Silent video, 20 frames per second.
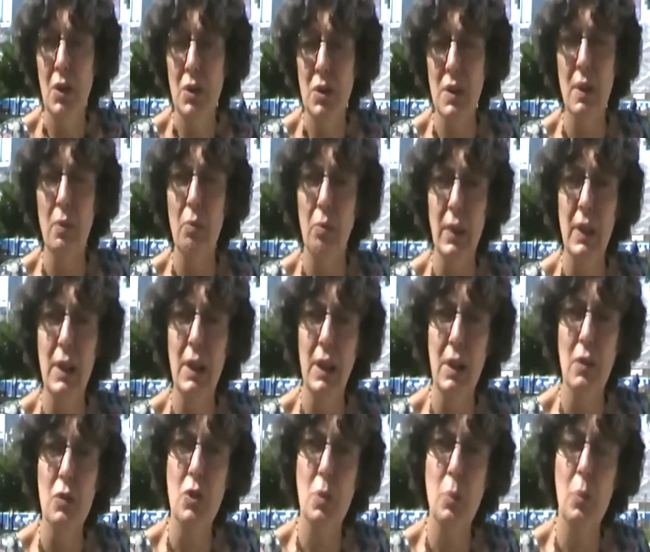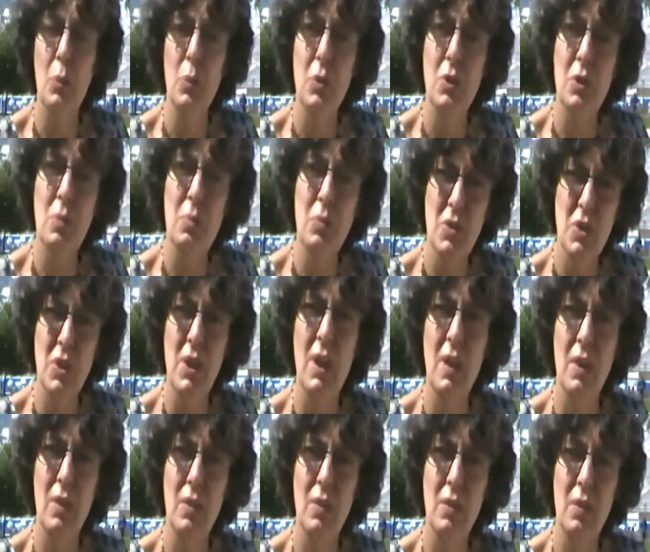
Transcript: So that really gives the board some teeth,